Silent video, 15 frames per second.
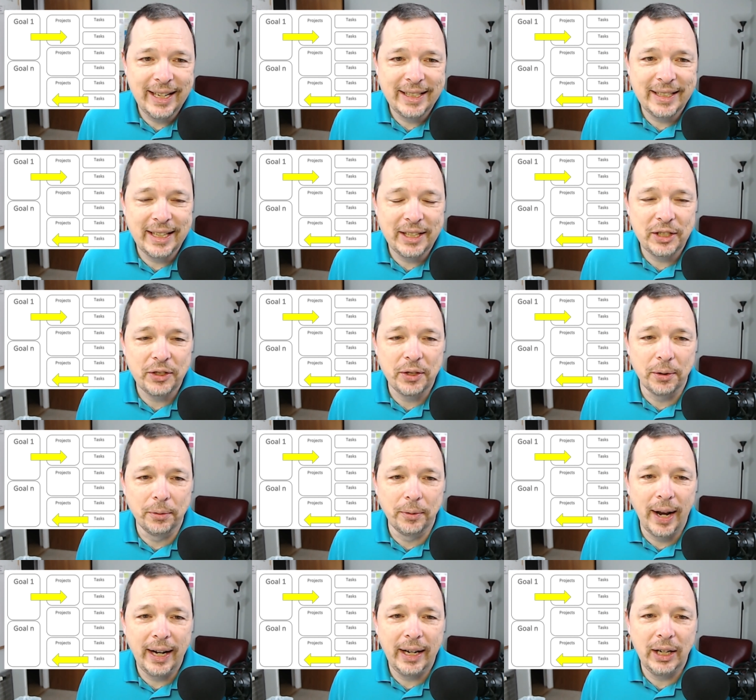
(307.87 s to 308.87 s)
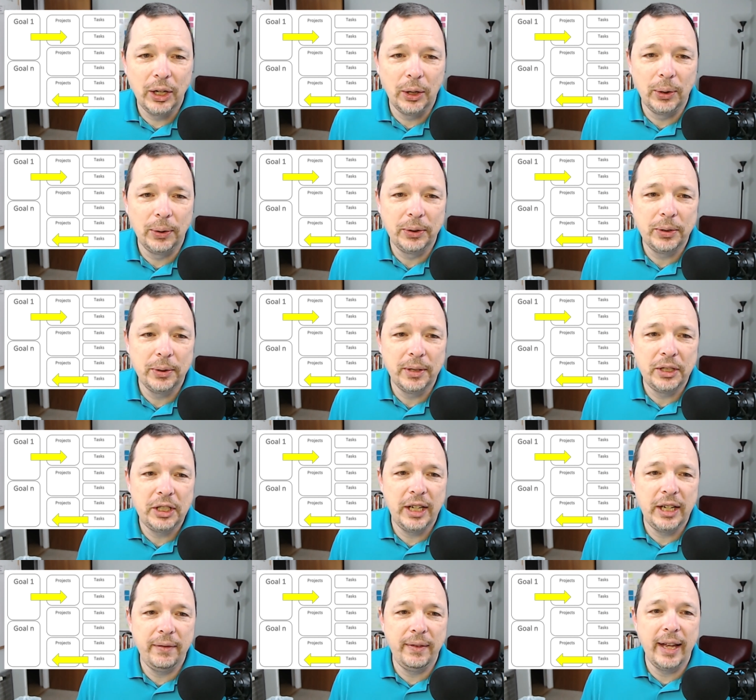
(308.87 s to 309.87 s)
Is this the right goal to
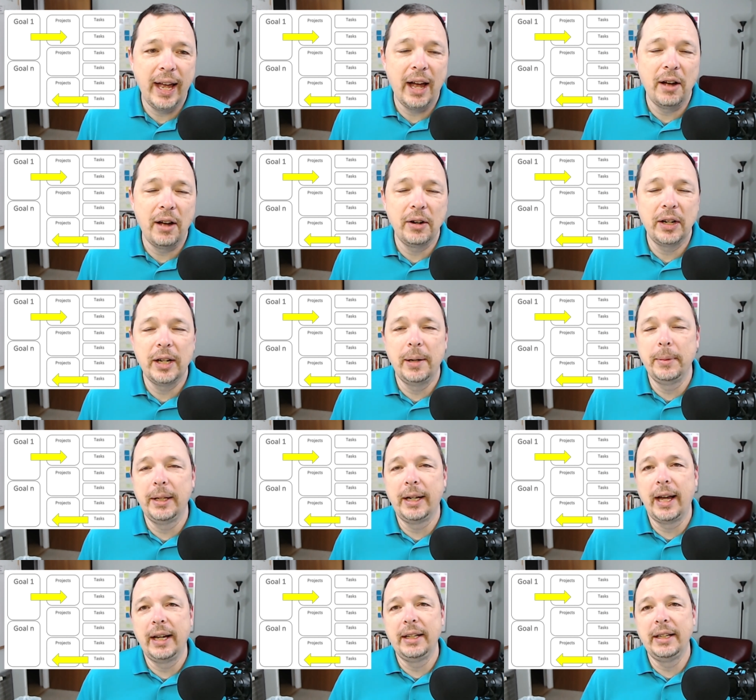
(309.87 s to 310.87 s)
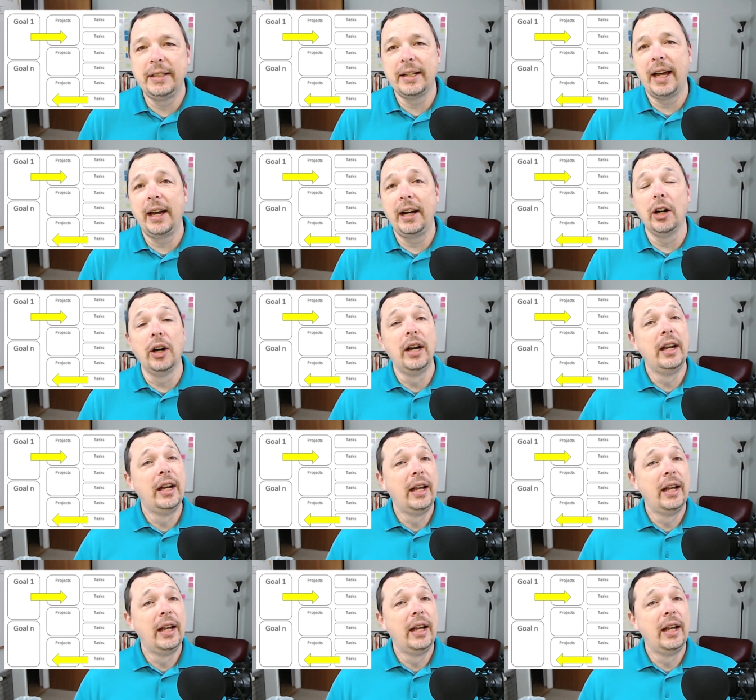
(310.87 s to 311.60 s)
achieve the outcome that I desire?